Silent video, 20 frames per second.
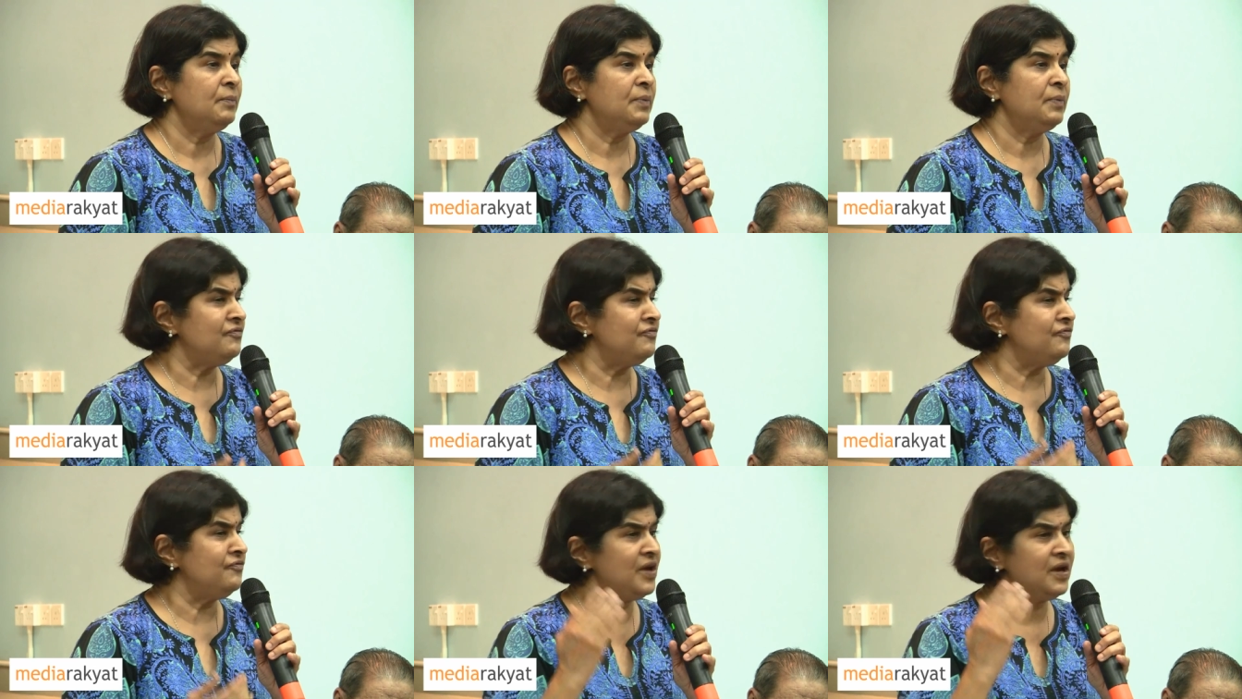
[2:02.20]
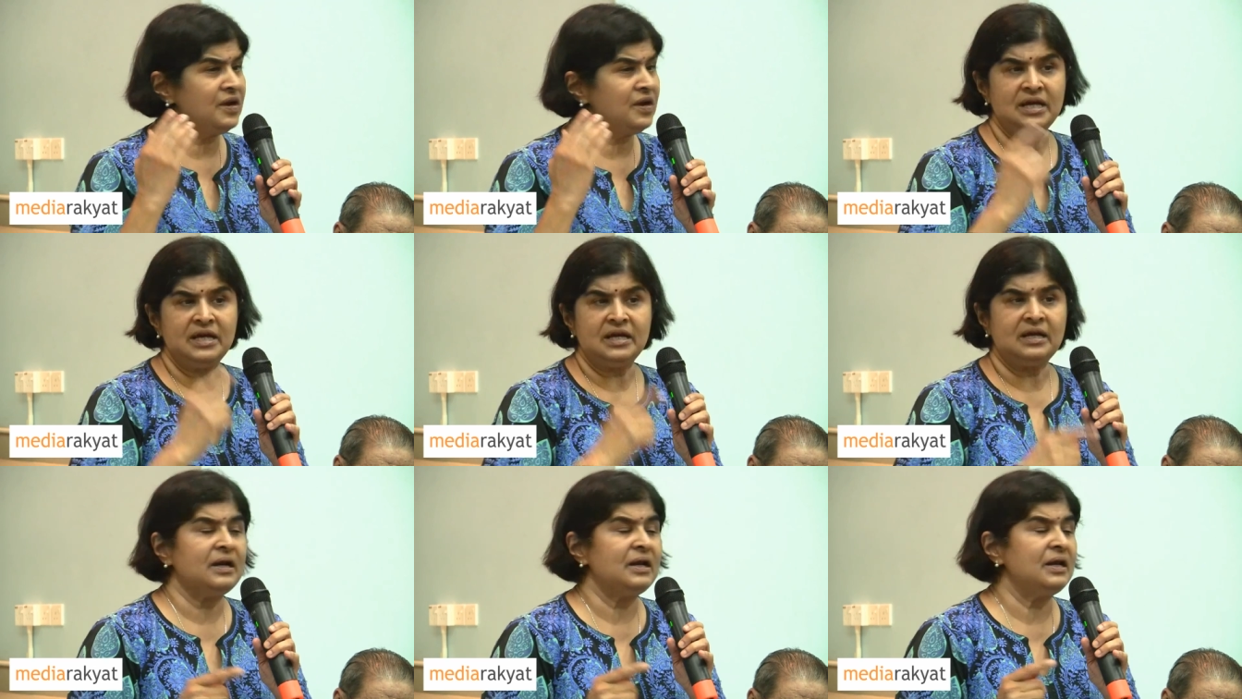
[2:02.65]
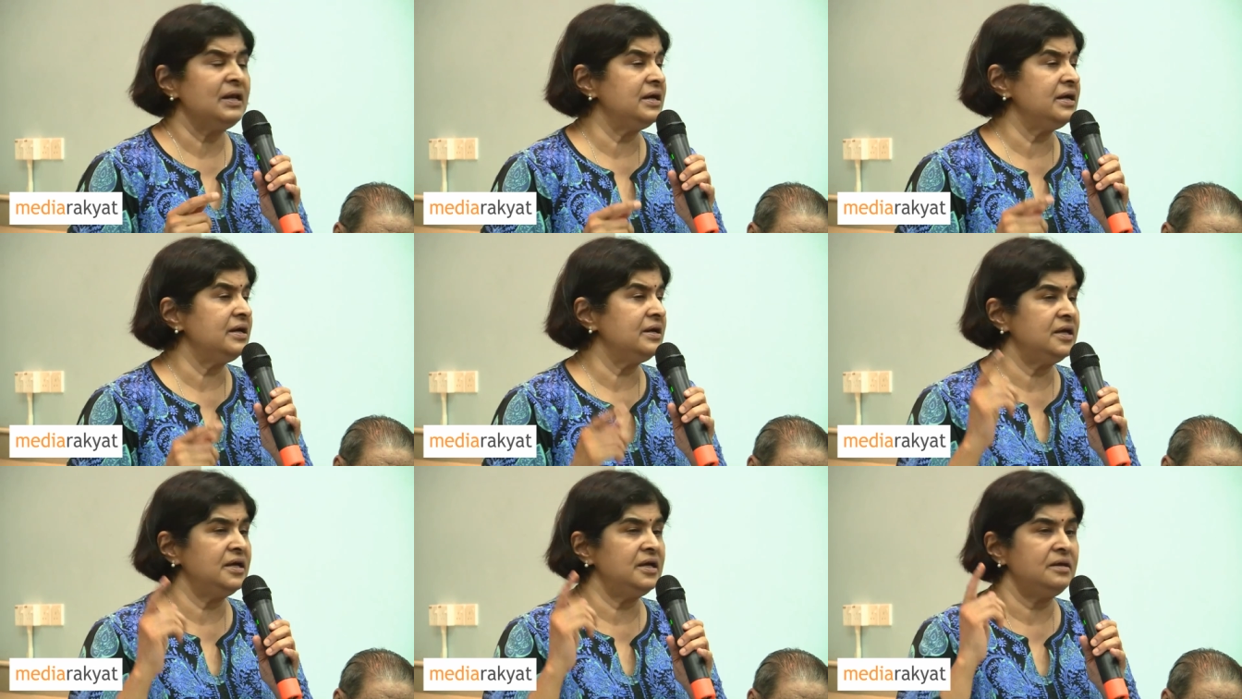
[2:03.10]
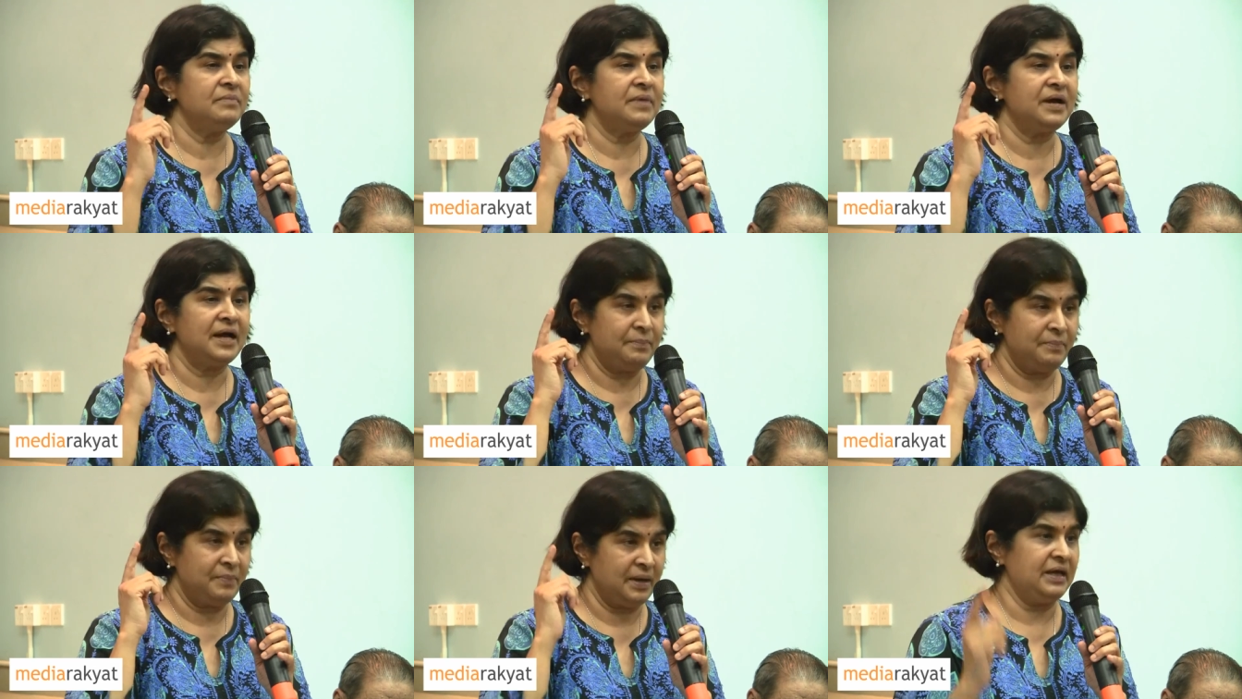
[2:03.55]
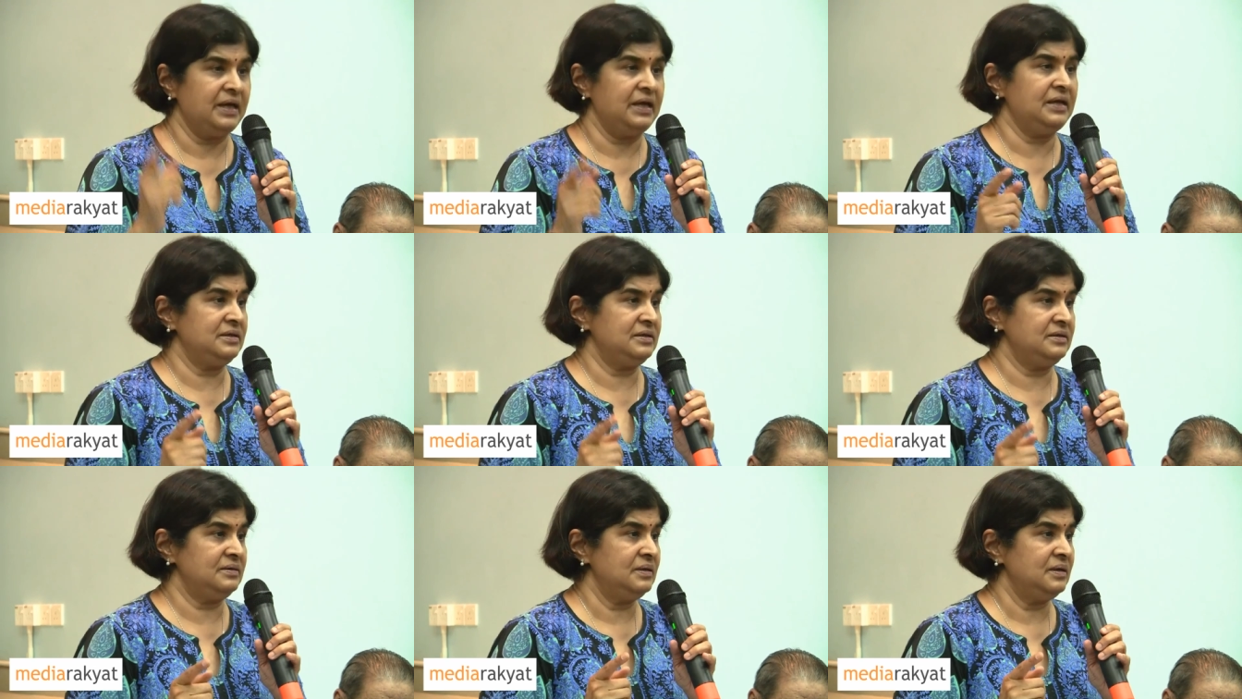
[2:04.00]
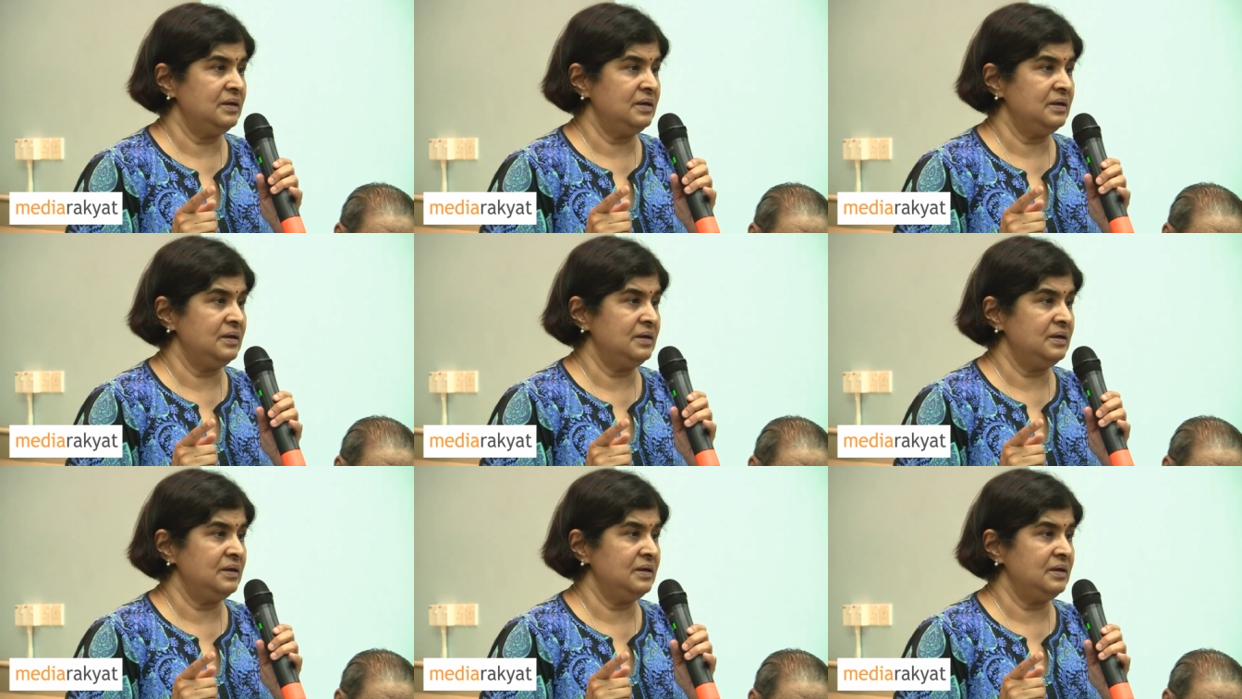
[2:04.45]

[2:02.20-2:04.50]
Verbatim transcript: But very clear in my mind